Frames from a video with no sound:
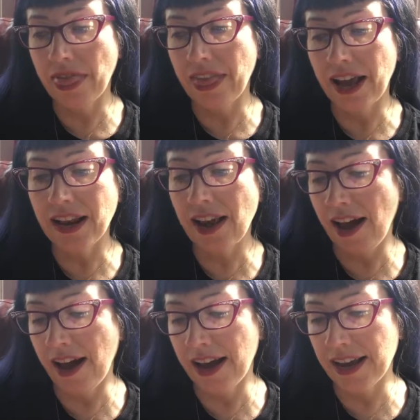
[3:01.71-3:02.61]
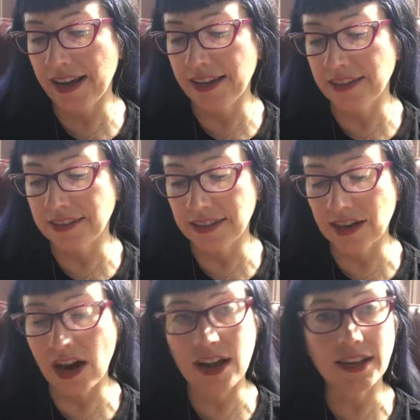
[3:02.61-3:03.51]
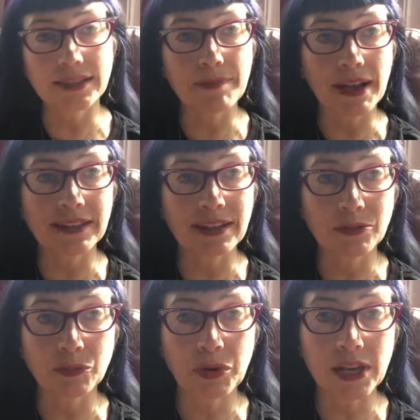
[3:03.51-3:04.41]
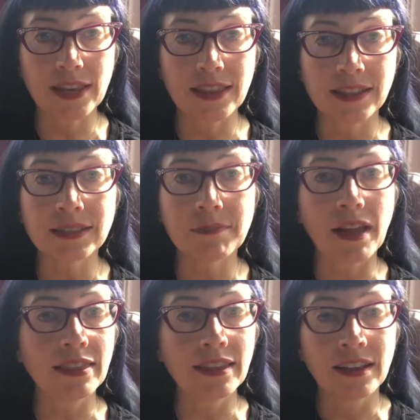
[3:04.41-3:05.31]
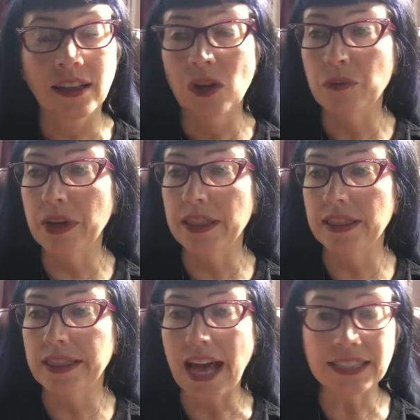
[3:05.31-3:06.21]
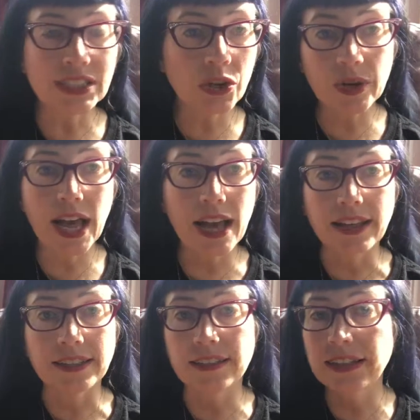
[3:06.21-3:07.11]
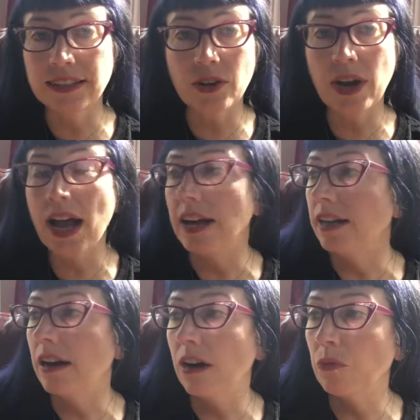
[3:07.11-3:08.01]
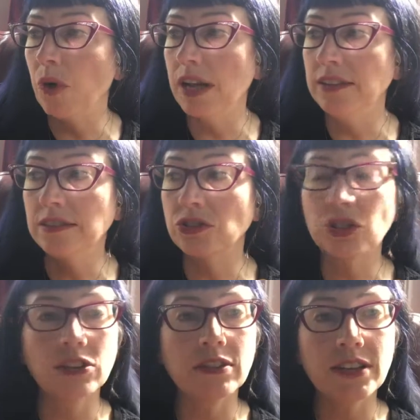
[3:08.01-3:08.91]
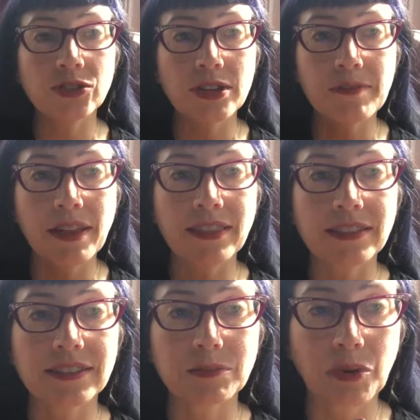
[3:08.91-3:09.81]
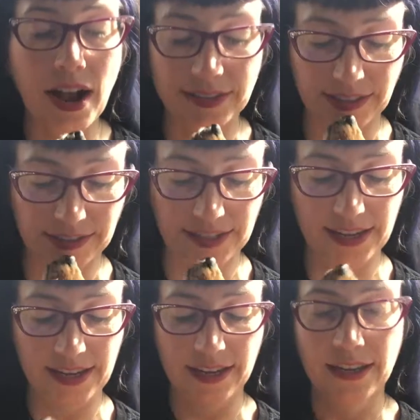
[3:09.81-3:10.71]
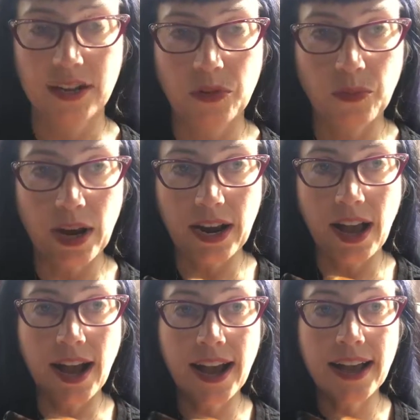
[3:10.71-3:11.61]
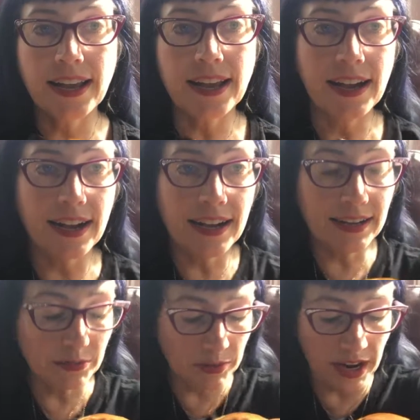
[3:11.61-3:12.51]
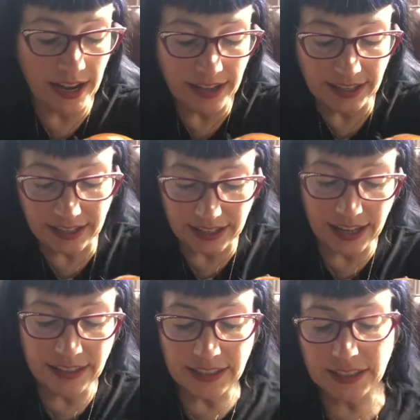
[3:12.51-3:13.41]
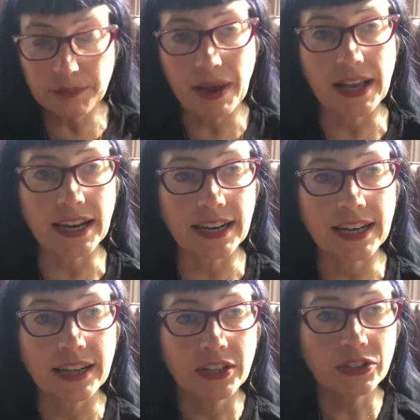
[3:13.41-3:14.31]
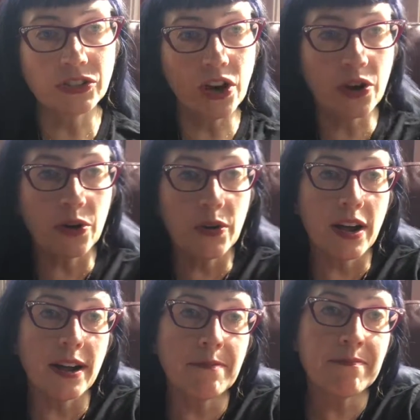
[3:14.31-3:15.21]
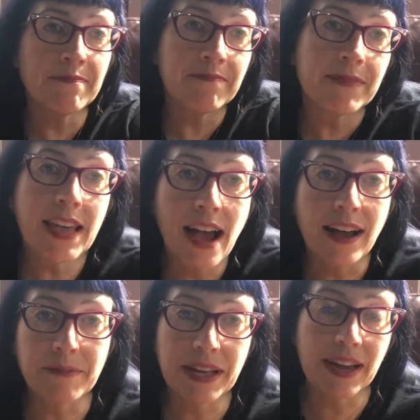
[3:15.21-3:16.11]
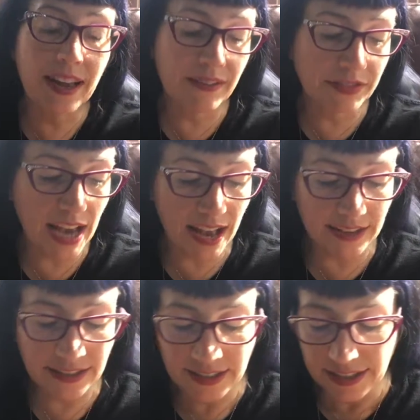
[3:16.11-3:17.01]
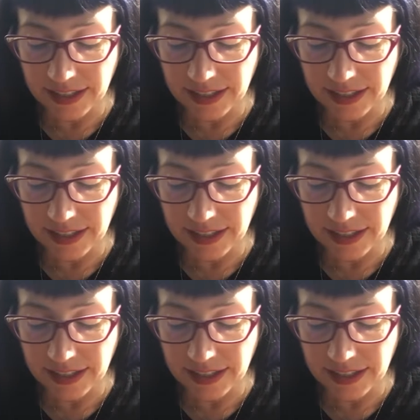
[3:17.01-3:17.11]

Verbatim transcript: and then. I did not expect that it would be this month, but that's okay. It's okay. One journal entry a month is practically what I uh, what I anticipated. So um, yeah, I mean I have ten